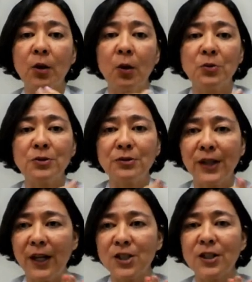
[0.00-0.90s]

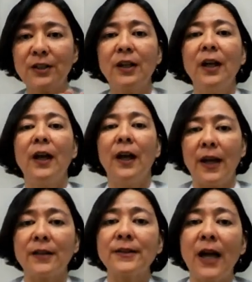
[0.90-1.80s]
consultation.
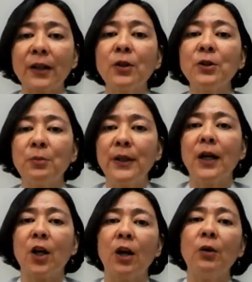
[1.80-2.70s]
Yes, that could be
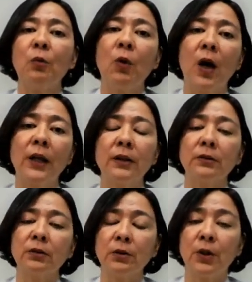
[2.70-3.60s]
one
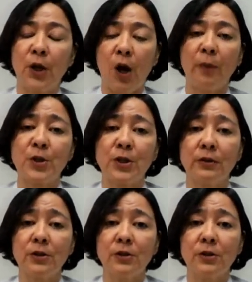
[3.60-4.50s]
good
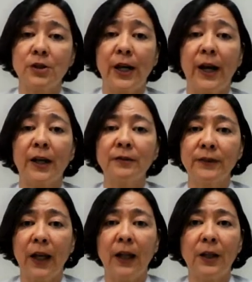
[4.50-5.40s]
option, Cheng.
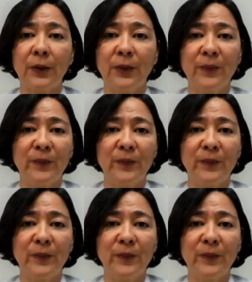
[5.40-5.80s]
Thank you.